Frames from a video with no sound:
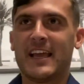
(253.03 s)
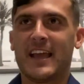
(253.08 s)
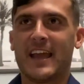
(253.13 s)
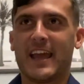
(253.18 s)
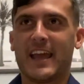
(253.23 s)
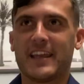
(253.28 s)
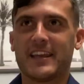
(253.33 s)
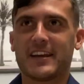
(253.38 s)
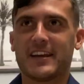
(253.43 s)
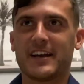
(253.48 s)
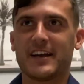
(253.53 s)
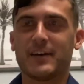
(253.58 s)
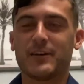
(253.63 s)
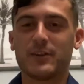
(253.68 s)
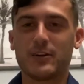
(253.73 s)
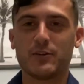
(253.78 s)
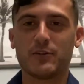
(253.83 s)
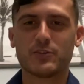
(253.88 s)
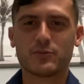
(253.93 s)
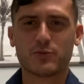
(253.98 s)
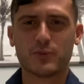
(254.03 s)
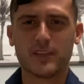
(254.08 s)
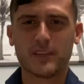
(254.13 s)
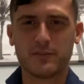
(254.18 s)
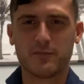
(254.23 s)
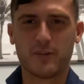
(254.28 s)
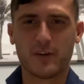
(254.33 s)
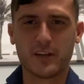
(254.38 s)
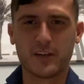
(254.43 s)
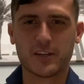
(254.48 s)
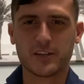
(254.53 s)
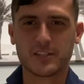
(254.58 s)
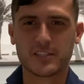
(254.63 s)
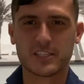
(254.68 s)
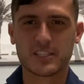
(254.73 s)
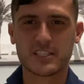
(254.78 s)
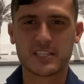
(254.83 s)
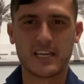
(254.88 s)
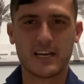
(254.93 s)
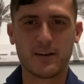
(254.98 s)
and it was really funny because
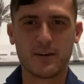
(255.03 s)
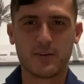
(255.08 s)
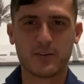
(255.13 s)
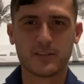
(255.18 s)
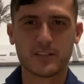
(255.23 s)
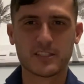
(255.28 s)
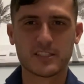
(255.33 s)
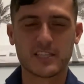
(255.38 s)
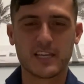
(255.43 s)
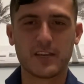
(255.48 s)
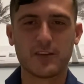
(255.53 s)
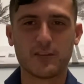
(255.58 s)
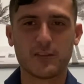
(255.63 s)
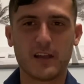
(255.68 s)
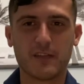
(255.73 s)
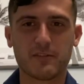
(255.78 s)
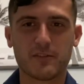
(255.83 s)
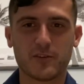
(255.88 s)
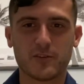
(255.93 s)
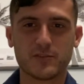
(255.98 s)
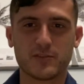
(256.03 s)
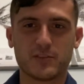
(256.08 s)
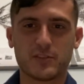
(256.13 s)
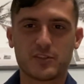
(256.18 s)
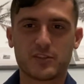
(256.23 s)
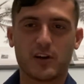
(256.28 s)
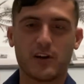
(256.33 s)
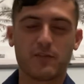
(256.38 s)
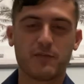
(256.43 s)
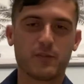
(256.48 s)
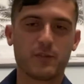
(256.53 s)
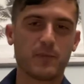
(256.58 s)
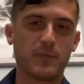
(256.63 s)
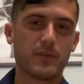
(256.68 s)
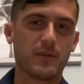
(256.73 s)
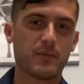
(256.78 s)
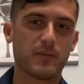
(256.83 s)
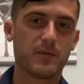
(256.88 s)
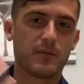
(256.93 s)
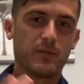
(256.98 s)
this is how your life goes. You start
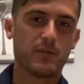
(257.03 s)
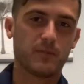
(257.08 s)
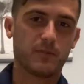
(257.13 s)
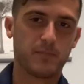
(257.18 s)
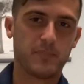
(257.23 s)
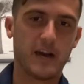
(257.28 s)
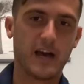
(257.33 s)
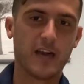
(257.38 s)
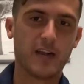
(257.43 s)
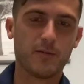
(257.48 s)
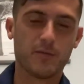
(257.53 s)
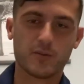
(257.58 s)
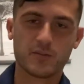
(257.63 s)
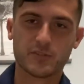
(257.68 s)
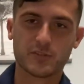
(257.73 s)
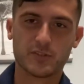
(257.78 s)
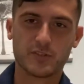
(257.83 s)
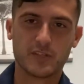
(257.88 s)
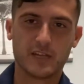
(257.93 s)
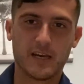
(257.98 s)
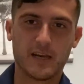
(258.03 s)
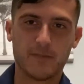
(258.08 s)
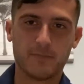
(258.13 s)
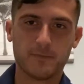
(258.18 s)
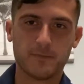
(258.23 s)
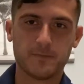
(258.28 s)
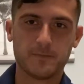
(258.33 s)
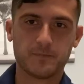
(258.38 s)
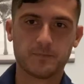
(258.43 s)
from the bottom most of the time.